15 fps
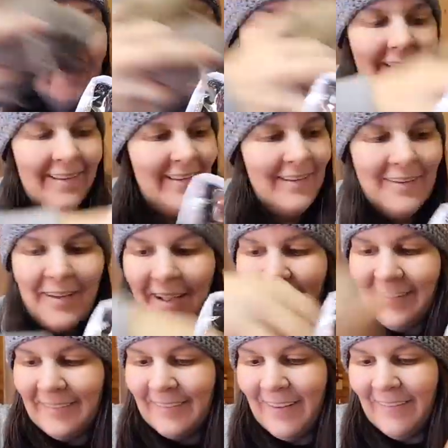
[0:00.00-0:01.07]
I
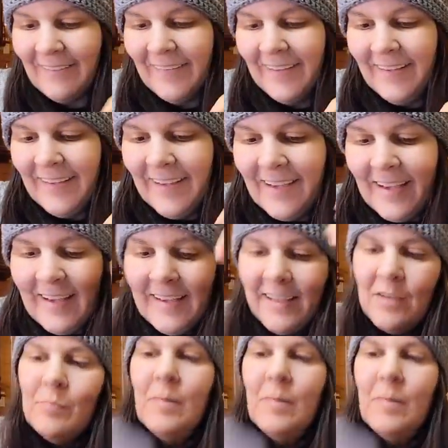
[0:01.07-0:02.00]
don't know. It